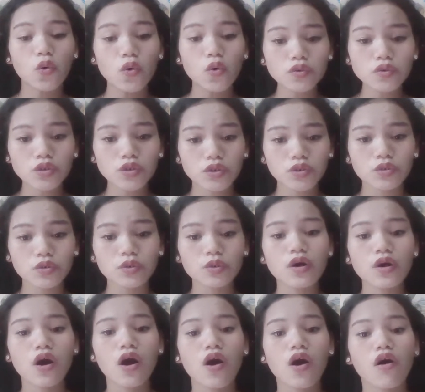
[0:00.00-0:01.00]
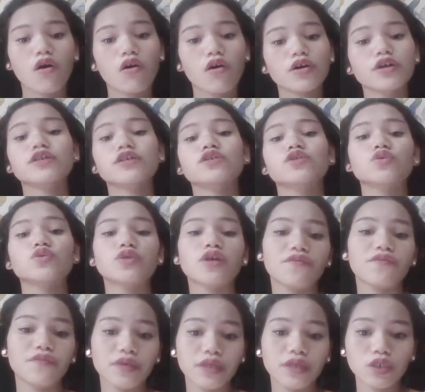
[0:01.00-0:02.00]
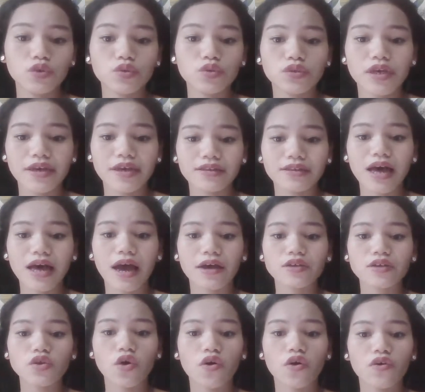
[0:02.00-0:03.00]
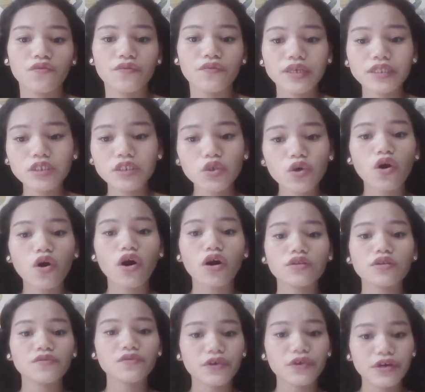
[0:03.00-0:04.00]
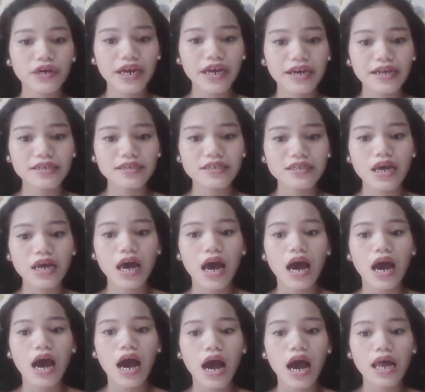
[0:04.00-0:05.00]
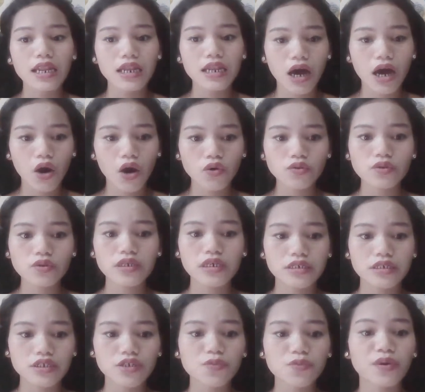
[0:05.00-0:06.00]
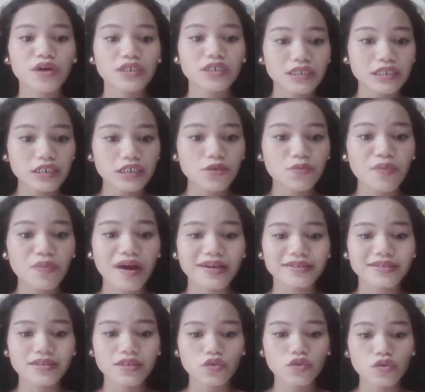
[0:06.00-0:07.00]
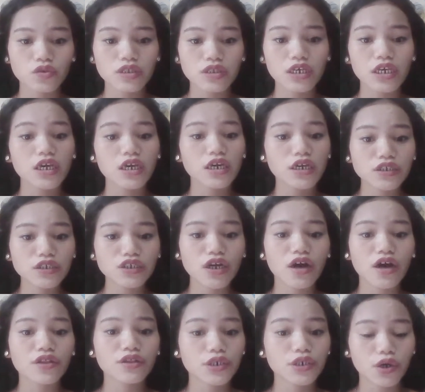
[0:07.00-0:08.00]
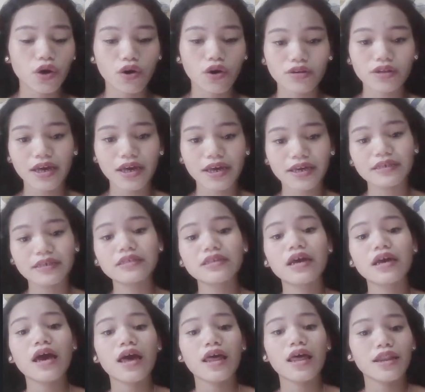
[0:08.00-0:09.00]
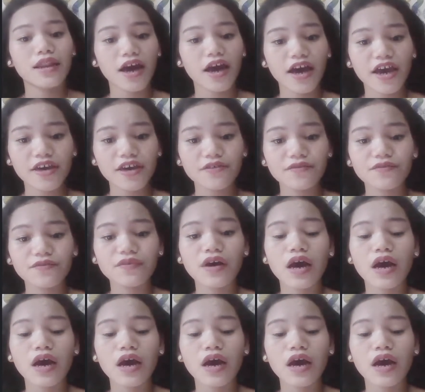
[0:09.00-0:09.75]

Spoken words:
audio or to the video data. So video conference allow its participants to see each other online live